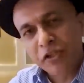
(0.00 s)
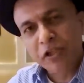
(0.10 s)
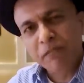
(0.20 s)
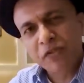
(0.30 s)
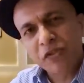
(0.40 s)

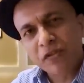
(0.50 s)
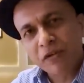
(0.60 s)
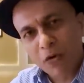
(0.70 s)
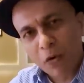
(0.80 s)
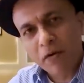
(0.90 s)
James
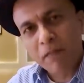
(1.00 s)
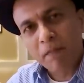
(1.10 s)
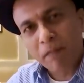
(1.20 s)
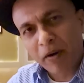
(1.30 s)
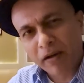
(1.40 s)
Court,
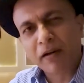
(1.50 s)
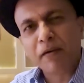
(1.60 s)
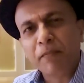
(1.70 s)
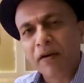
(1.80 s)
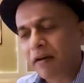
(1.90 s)

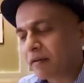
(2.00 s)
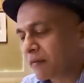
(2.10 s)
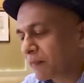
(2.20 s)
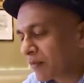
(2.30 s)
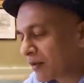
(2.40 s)
Buckingham Gate.